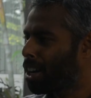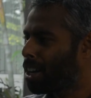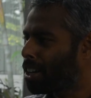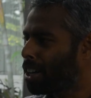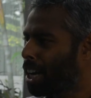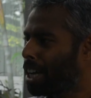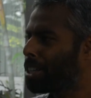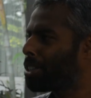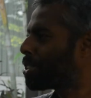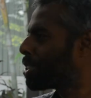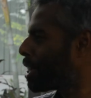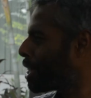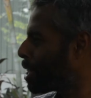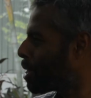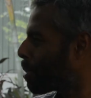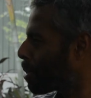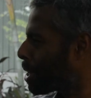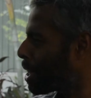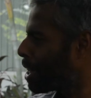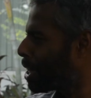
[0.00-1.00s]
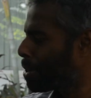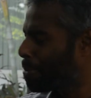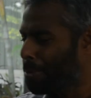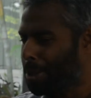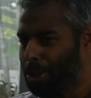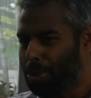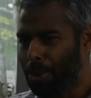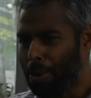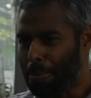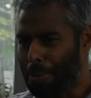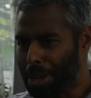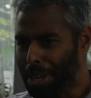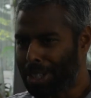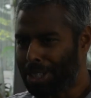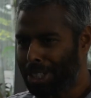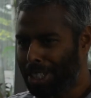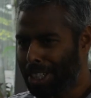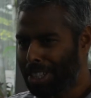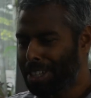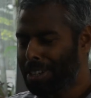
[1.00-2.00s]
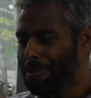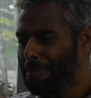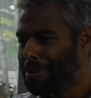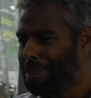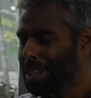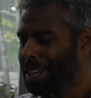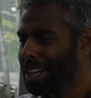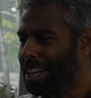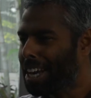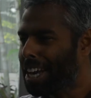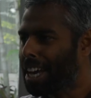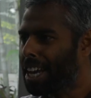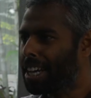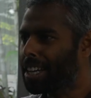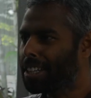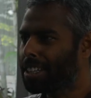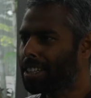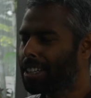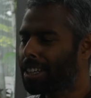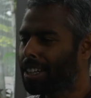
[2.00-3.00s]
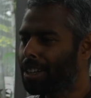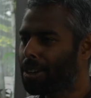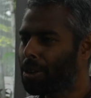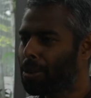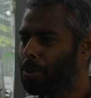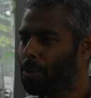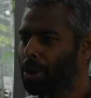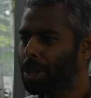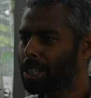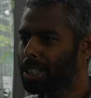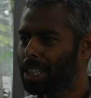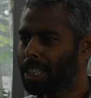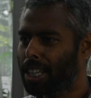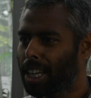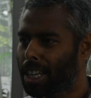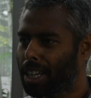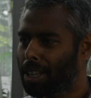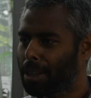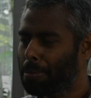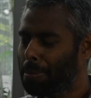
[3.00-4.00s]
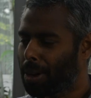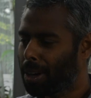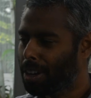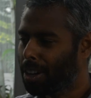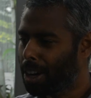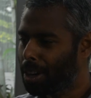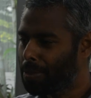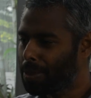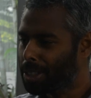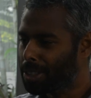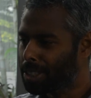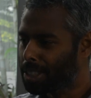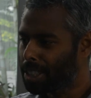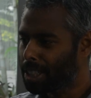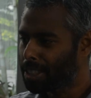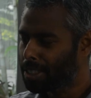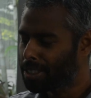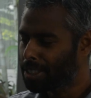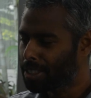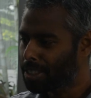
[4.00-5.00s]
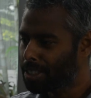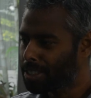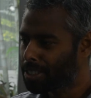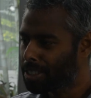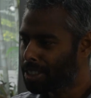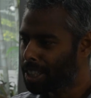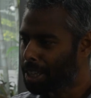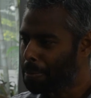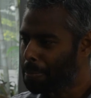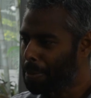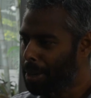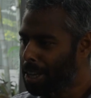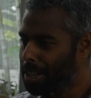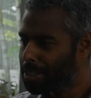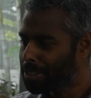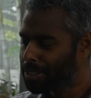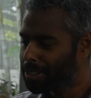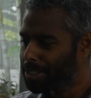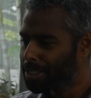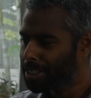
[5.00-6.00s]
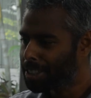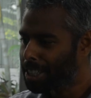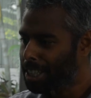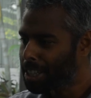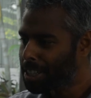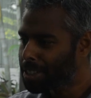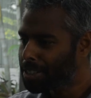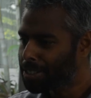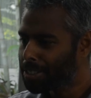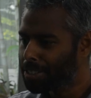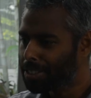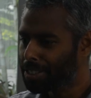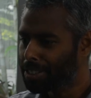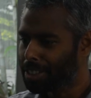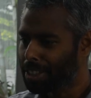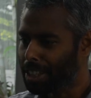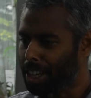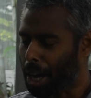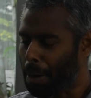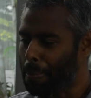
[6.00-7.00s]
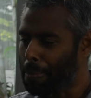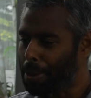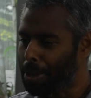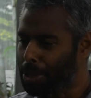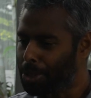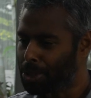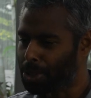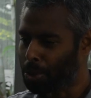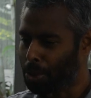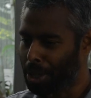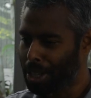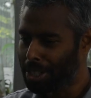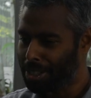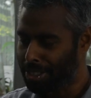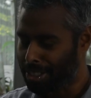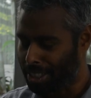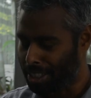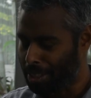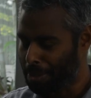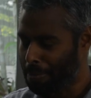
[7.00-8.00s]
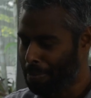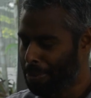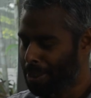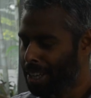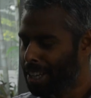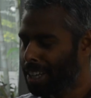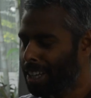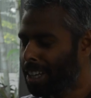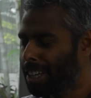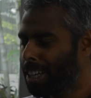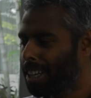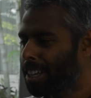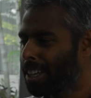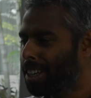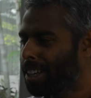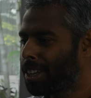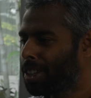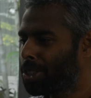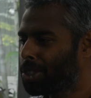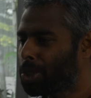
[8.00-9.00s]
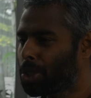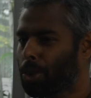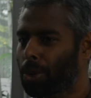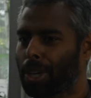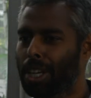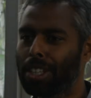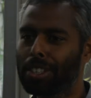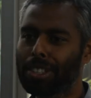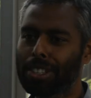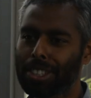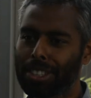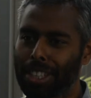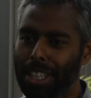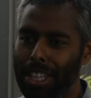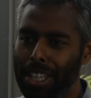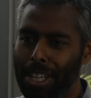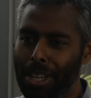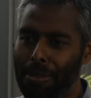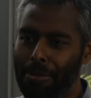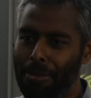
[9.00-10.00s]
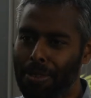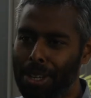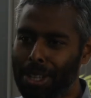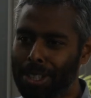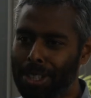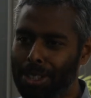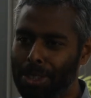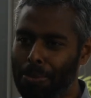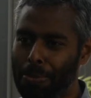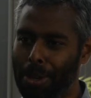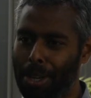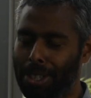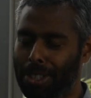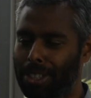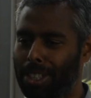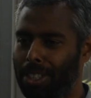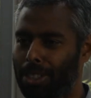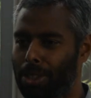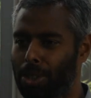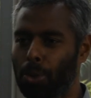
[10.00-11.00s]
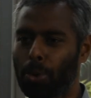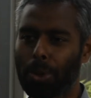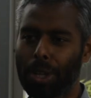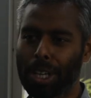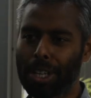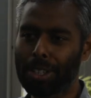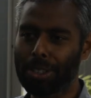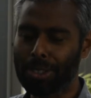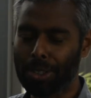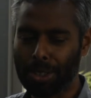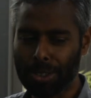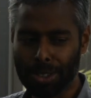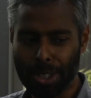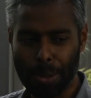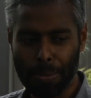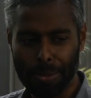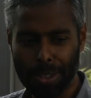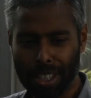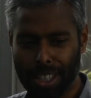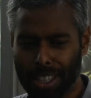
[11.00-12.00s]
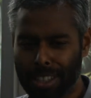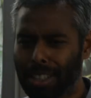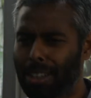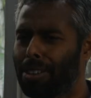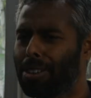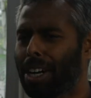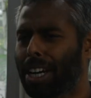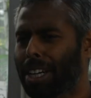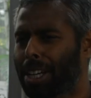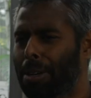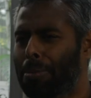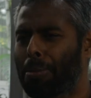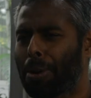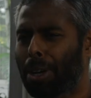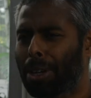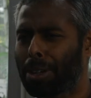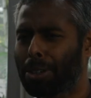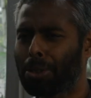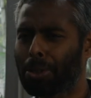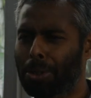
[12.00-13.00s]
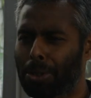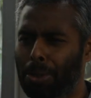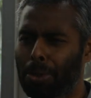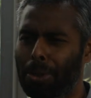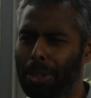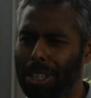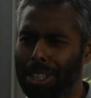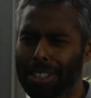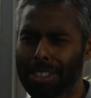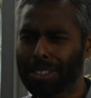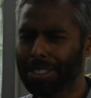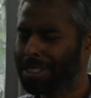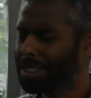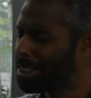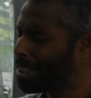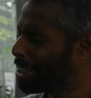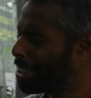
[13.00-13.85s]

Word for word: I decided, okay, let me do a PhD. And uh, one thing Uncle Bala always does is he makes things appear so easy. So he said he finished his PhD in two years or something. And, oh, Uncle Bala took two years.